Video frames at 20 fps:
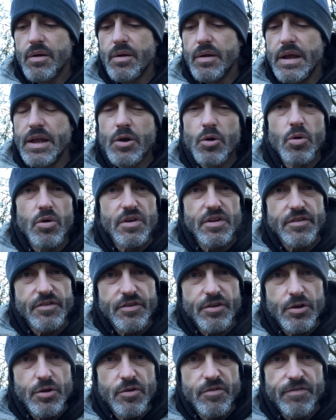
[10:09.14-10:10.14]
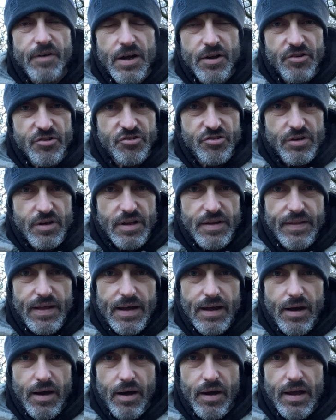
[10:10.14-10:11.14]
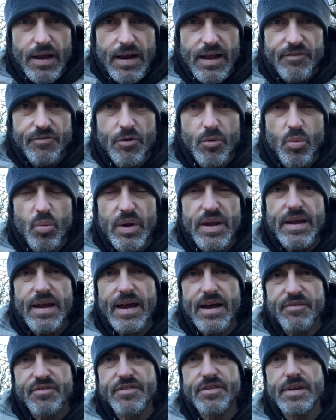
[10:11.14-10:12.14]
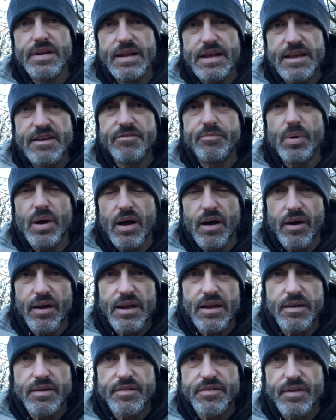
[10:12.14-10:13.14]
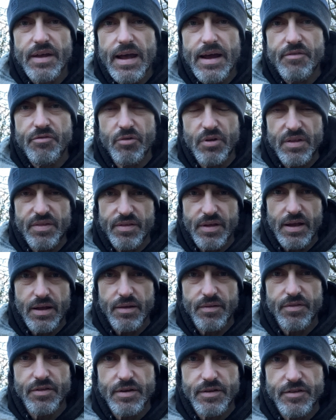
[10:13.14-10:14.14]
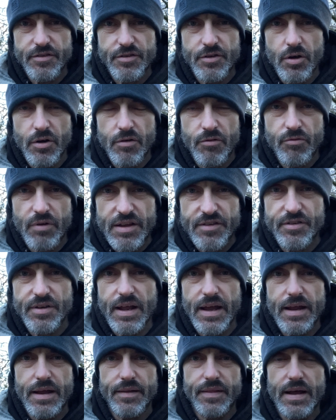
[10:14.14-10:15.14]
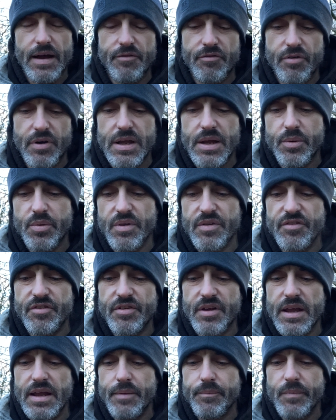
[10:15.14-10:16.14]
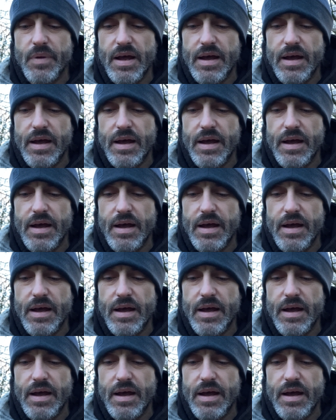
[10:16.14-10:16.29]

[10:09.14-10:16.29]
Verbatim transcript: in order to function at that higher level, we have to leave behind everything that does not resonate at that frequency.